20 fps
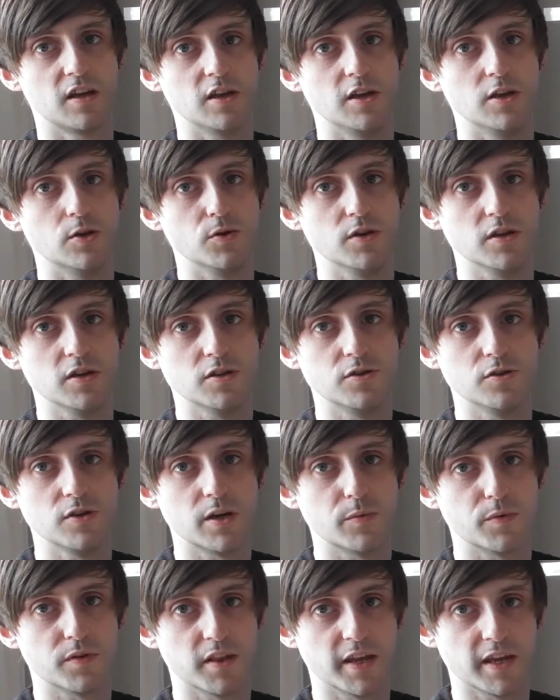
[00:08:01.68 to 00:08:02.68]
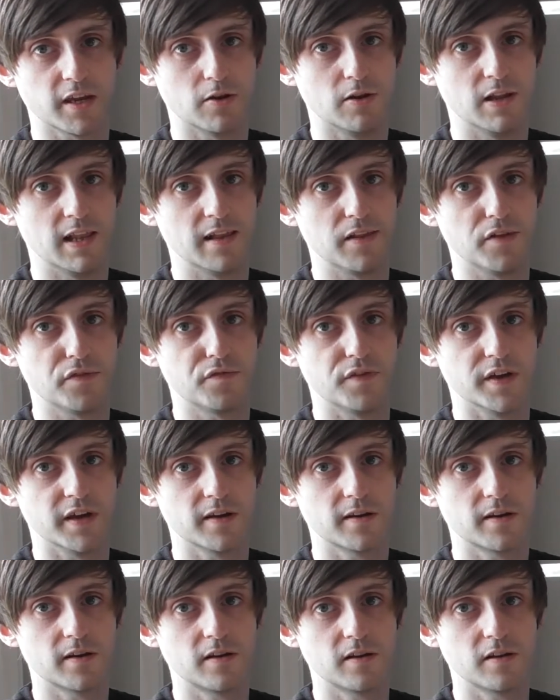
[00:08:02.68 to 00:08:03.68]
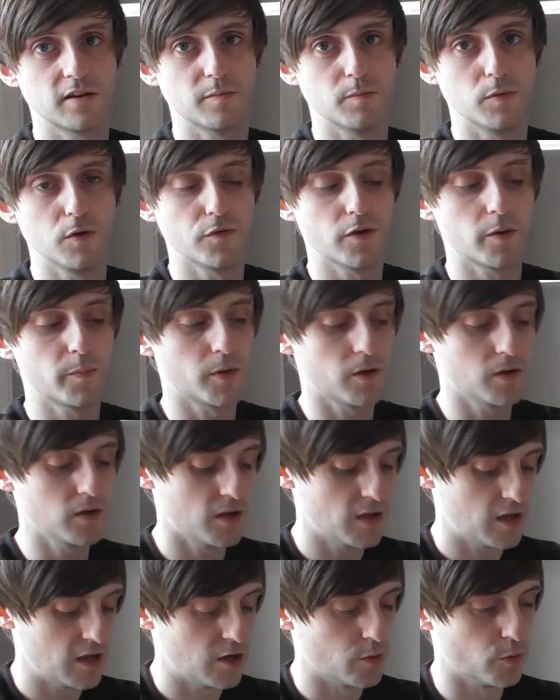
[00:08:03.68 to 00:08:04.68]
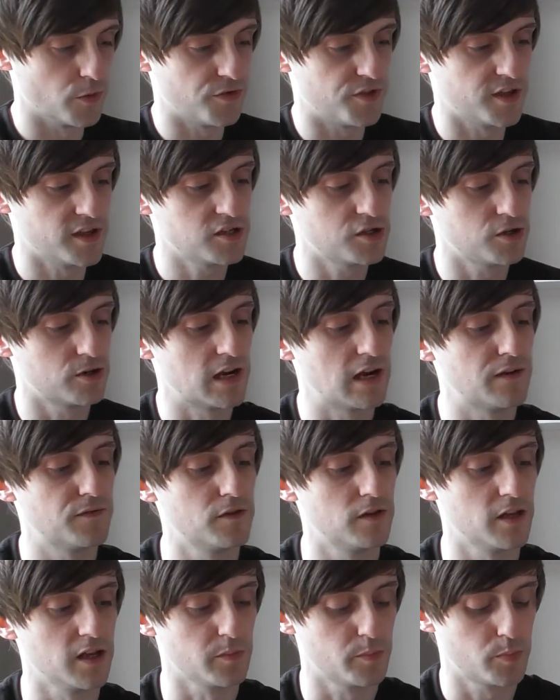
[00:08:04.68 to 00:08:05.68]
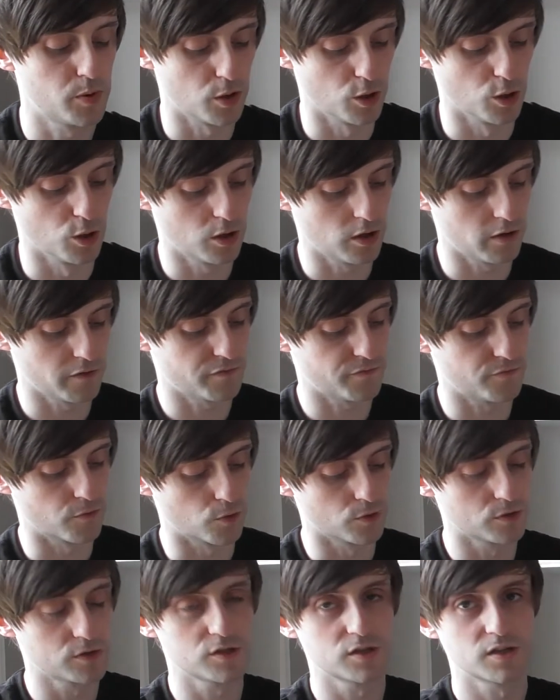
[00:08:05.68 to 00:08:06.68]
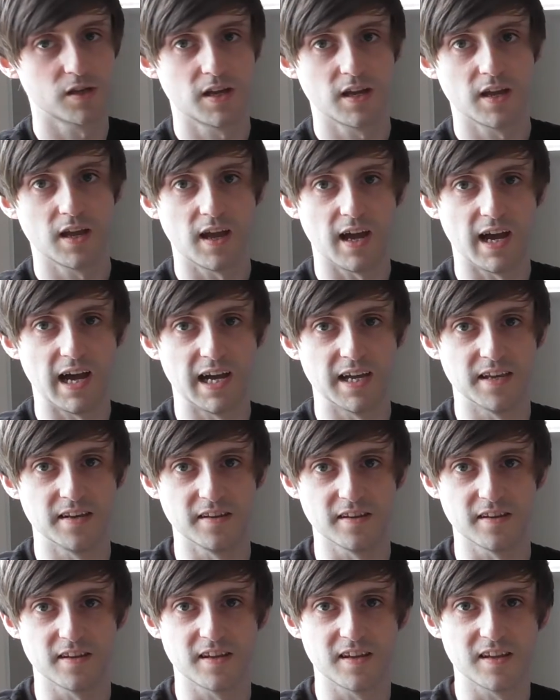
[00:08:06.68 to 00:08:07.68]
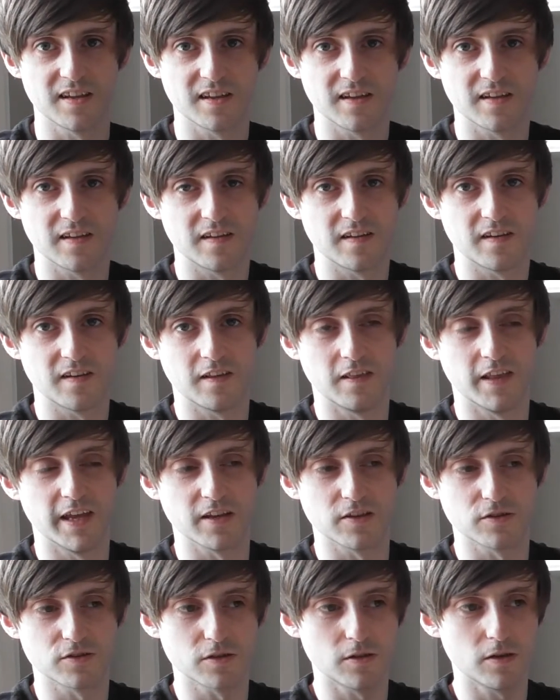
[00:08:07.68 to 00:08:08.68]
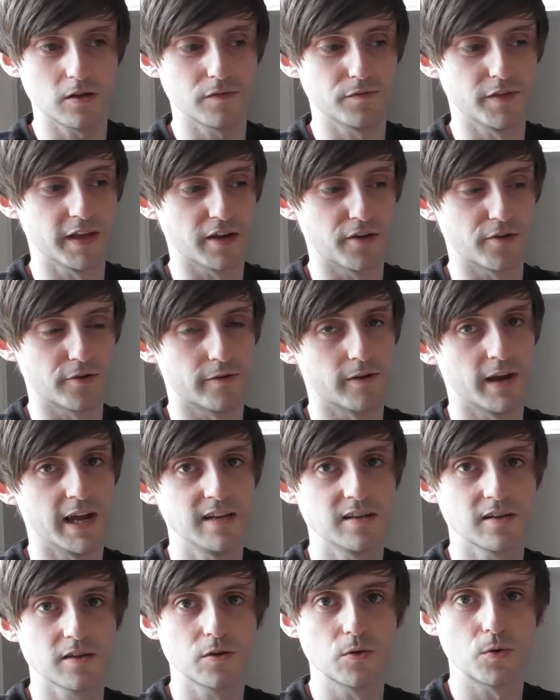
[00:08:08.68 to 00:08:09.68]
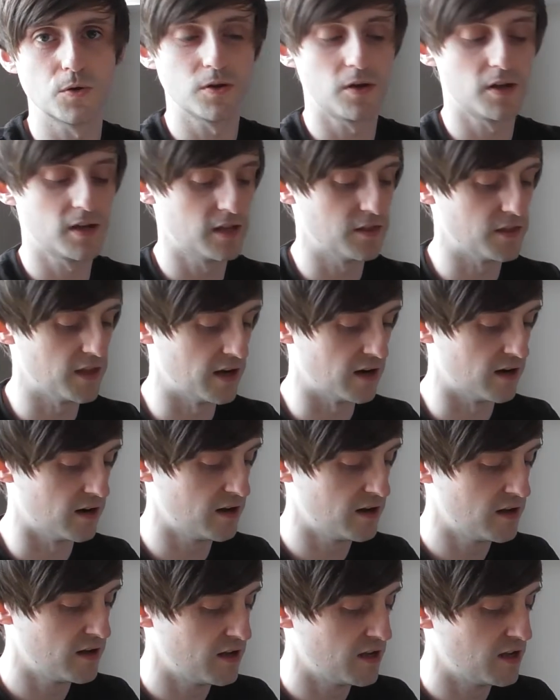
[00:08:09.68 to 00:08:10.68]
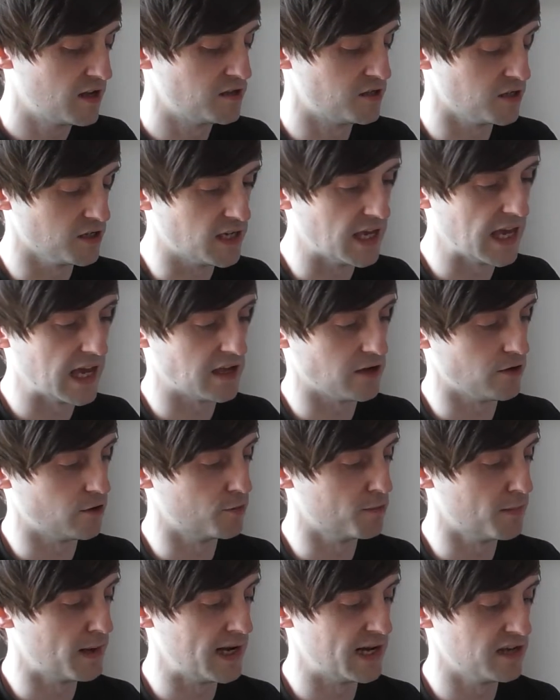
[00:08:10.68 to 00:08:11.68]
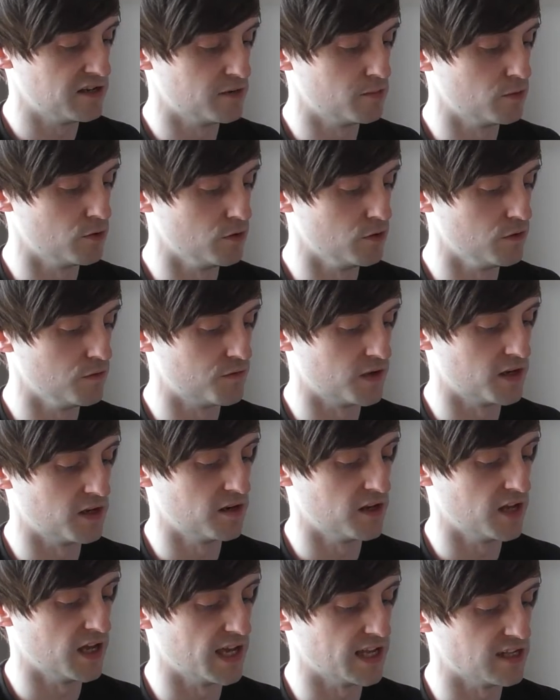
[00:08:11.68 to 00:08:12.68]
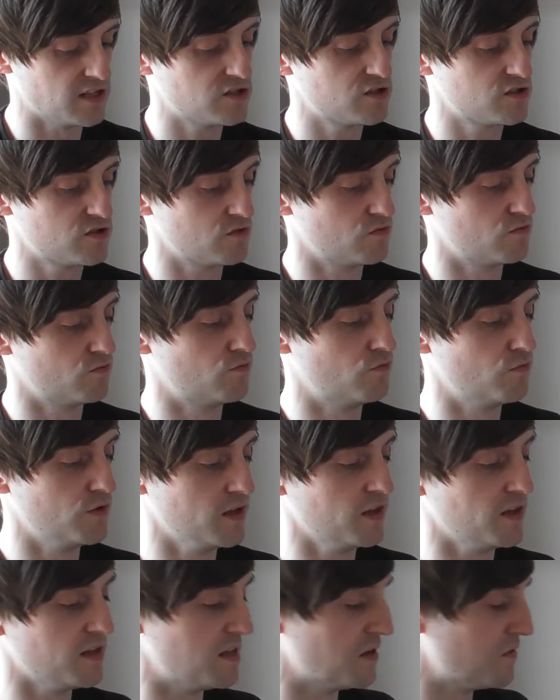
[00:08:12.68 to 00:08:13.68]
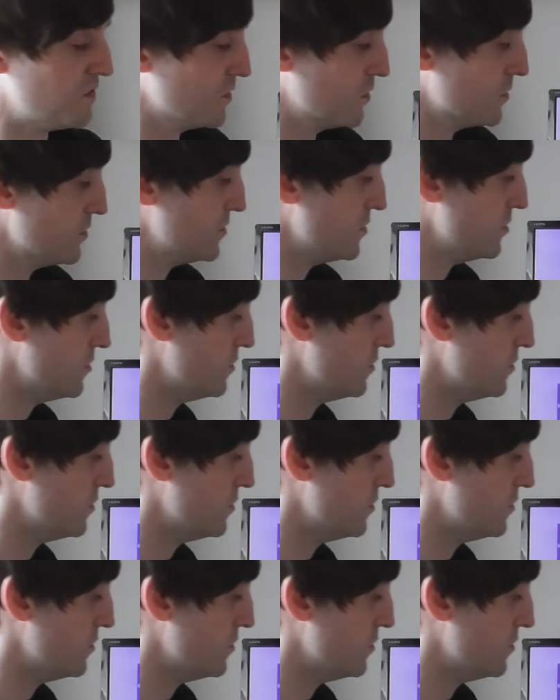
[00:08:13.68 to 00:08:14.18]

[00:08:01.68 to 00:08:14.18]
you know, you could do it with like your little finger move it about. With this, you're having to like put a lot of force and like there's a lot of like grinding going on in there to get your man to move, and it's really difficult to